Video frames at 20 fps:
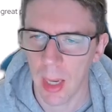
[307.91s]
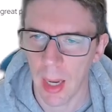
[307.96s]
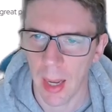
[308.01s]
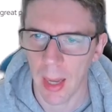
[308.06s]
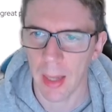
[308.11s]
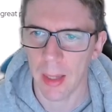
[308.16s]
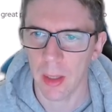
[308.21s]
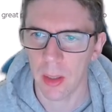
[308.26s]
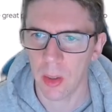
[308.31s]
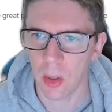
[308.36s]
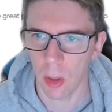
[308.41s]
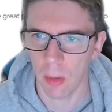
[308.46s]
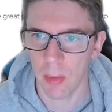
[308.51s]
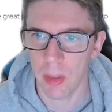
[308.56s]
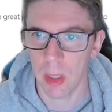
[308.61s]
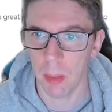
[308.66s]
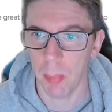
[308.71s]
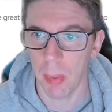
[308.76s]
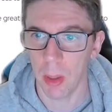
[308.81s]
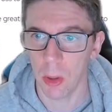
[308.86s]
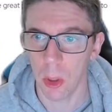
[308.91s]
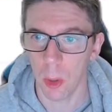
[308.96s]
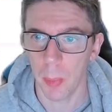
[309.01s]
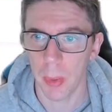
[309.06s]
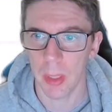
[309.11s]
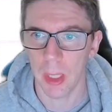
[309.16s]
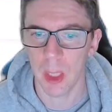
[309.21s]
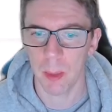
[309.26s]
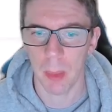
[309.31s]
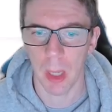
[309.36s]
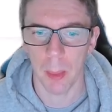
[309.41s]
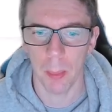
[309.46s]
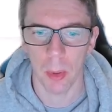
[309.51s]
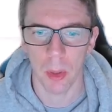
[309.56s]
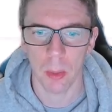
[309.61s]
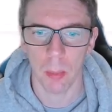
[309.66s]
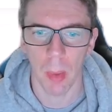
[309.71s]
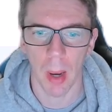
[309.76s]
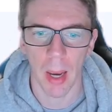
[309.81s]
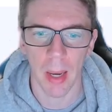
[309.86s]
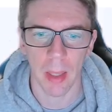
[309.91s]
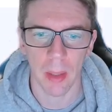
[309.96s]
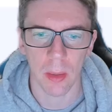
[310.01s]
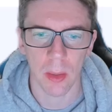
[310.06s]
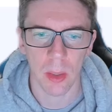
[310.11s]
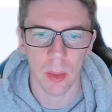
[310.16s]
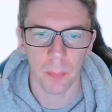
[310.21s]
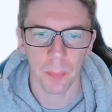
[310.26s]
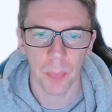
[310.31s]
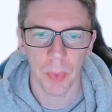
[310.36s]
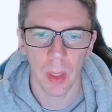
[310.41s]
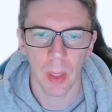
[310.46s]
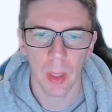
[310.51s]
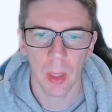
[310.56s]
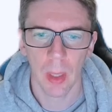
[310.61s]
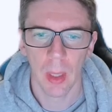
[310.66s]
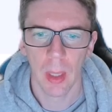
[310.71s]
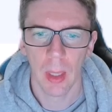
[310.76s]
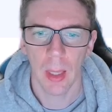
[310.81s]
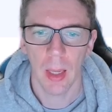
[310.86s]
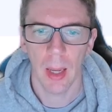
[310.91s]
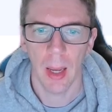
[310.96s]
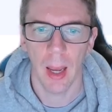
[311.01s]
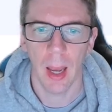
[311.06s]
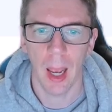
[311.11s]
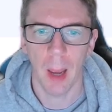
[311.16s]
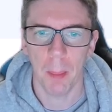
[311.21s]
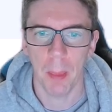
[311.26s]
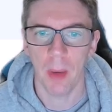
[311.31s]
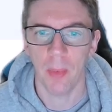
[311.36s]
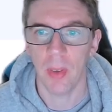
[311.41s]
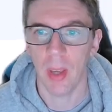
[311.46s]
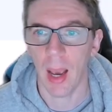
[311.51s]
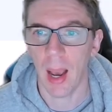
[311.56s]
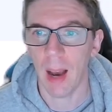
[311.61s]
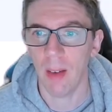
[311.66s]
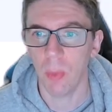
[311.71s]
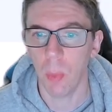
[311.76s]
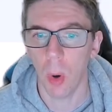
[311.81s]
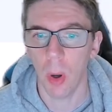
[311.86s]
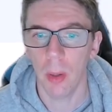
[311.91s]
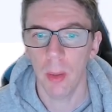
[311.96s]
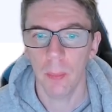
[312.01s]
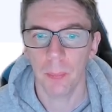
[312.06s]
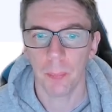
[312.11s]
and authority built up in these people's minds. If you have one,